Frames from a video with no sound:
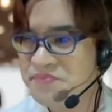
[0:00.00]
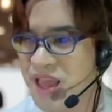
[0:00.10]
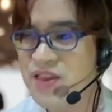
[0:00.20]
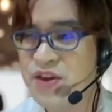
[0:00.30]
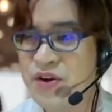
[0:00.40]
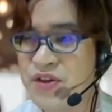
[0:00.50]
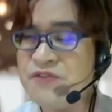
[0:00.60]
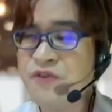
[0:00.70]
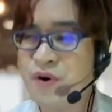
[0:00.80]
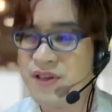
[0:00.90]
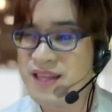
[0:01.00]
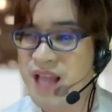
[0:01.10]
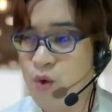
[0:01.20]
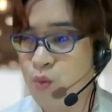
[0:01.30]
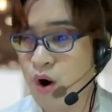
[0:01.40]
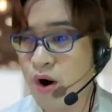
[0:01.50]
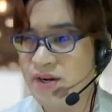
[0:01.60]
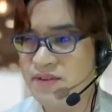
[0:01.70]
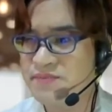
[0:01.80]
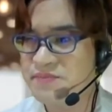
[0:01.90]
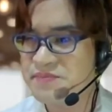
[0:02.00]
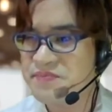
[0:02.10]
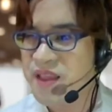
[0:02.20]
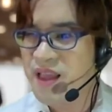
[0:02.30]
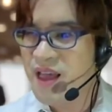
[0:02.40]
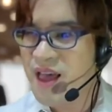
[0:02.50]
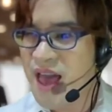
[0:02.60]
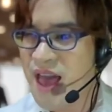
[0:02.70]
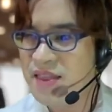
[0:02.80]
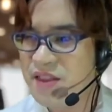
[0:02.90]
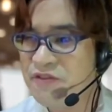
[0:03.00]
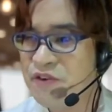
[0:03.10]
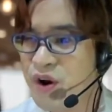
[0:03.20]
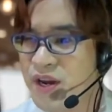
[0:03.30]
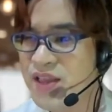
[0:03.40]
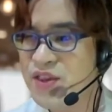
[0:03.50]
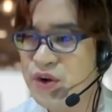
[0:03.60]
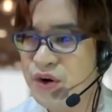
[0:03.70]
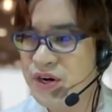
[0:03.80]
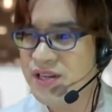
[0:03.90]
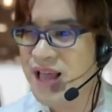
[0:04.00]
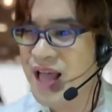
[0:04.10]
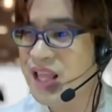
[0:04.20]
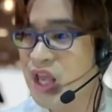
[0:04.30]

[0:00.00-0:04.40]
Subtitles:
exerts force downward, and the floor exerts an